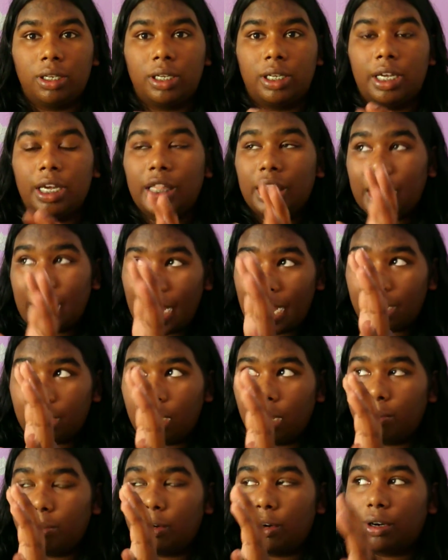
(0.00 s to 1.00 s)
get that
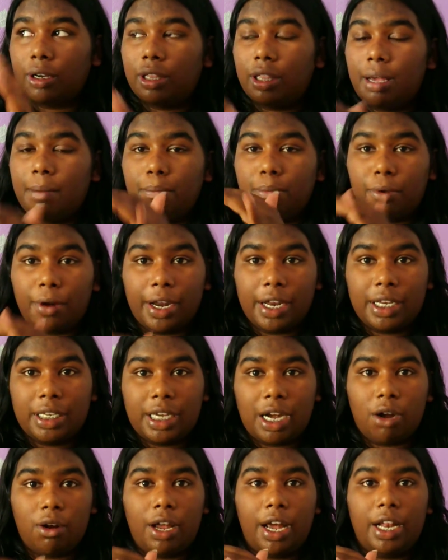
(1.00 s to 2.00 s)
number, then break
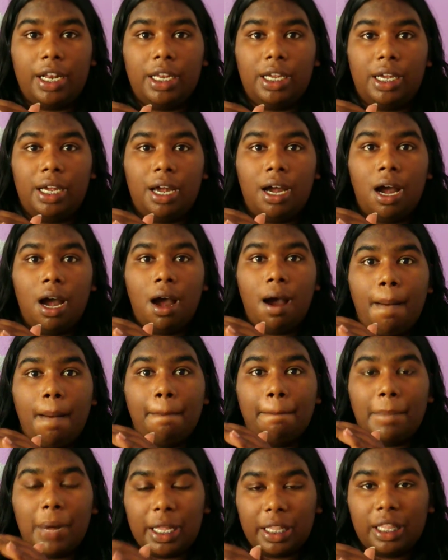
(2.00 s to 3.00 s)
down any
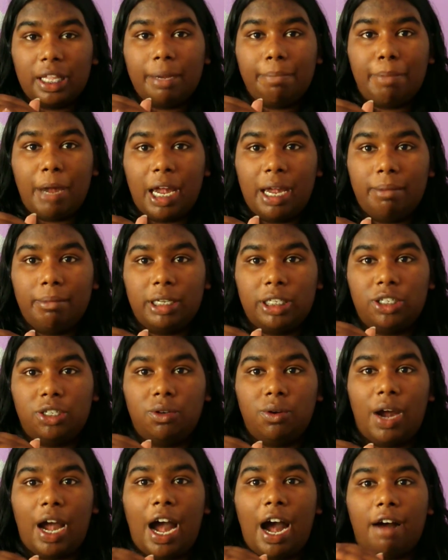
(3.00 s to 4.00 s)
monthly payments
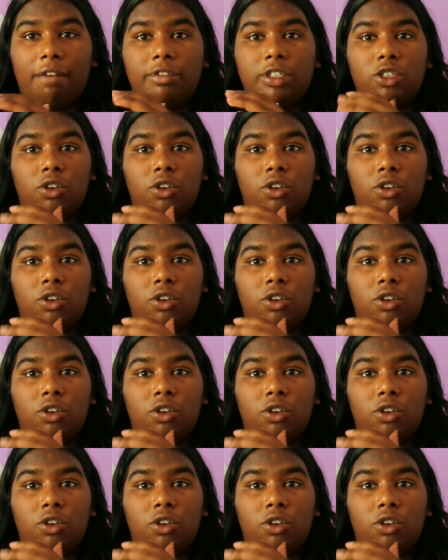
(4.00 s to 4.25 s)
you have.